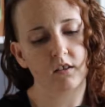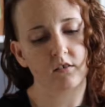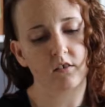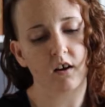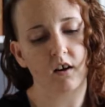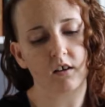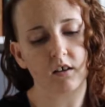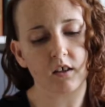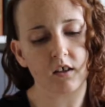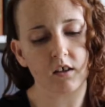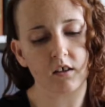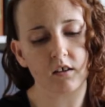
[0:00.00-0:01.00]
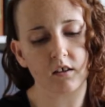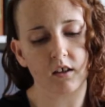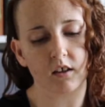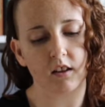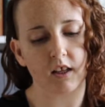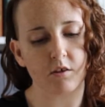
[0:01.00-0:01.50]
tonka,
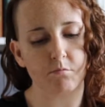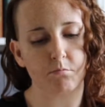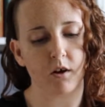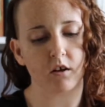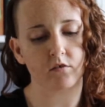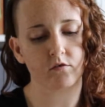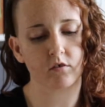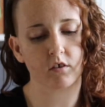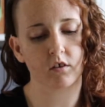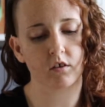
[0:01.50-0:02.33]
and light musk.